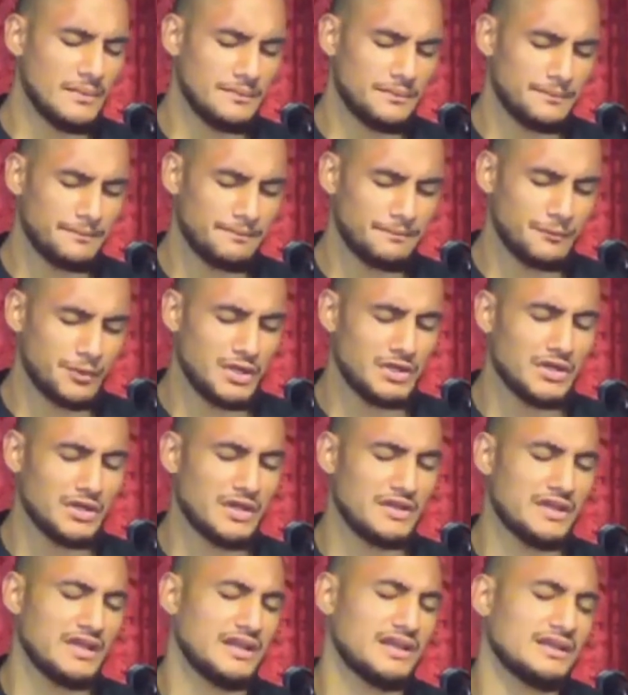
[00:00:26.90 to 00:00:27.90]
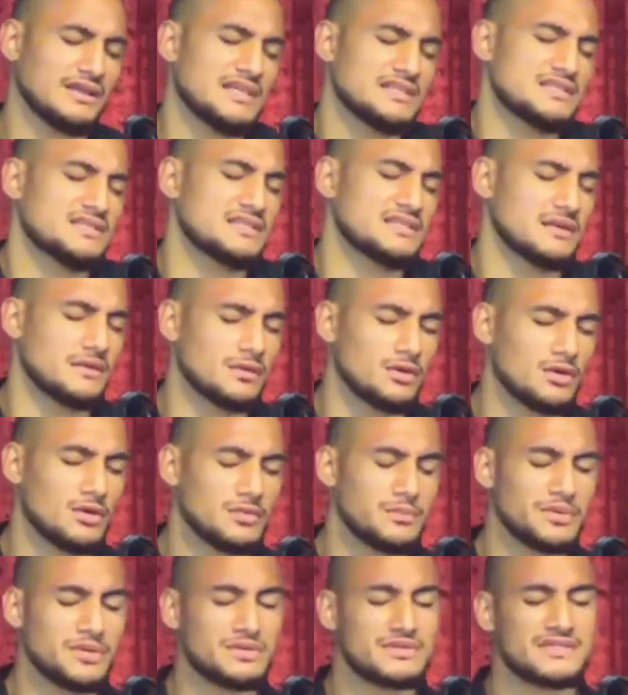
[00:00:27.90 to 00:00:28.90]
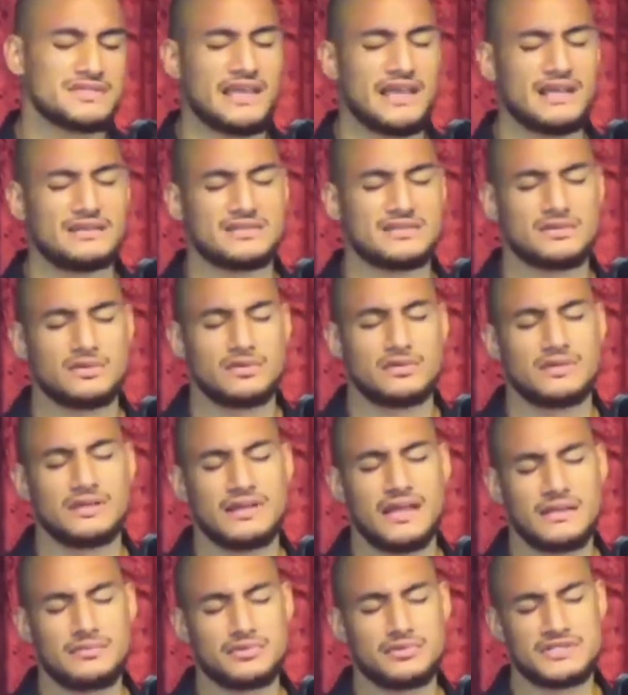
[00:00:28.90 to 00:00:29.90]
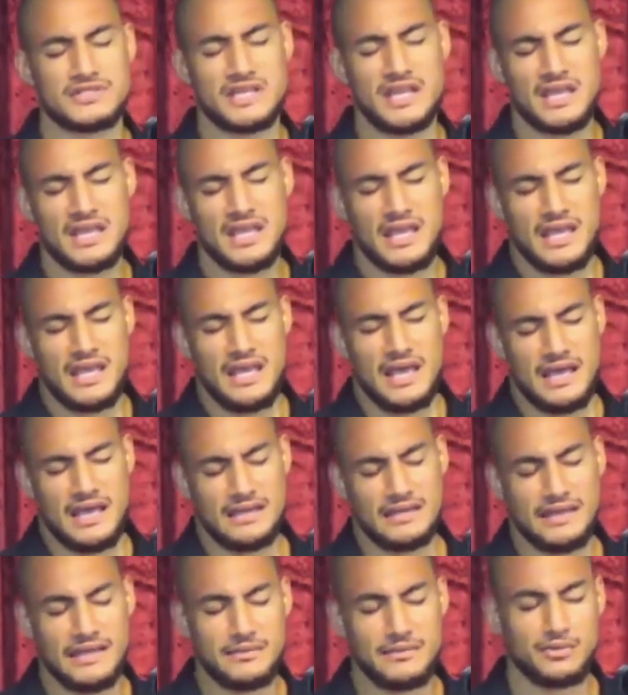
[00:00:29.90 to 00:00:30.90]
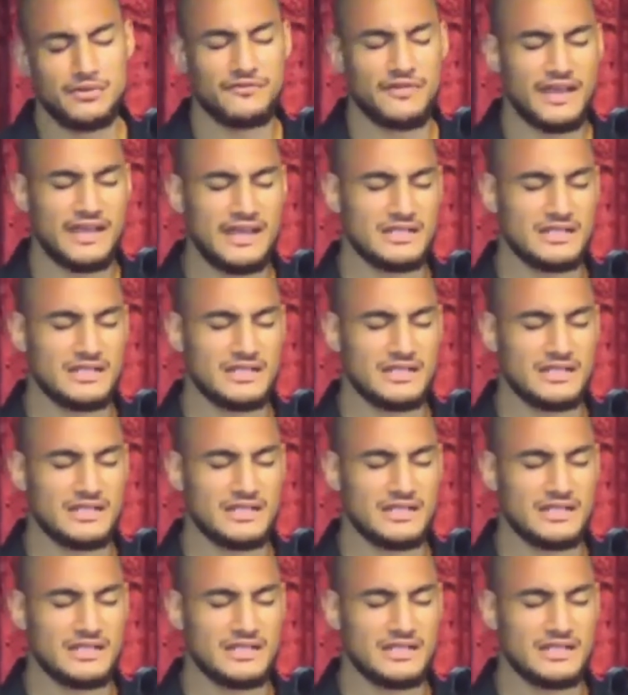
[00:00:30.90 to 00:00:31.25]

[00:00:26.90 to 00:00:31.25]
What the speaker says: We know that unless the Lord builds their house, Lord, the laborers labor in vain.